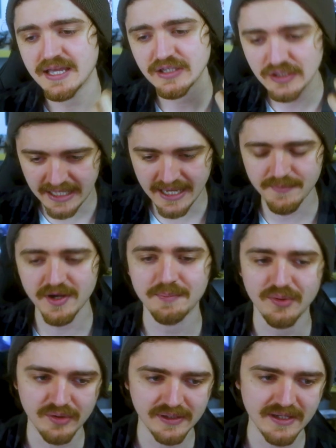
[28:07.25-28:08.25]
You get my
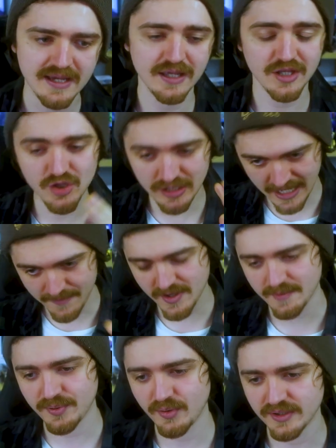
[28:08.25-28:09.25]
point. You get
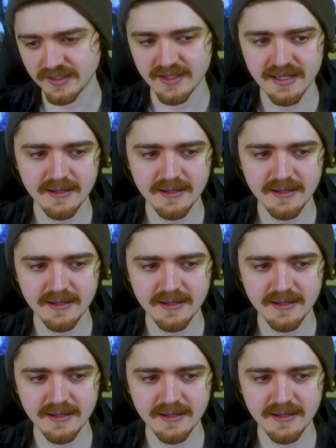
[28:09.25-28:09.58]
my point.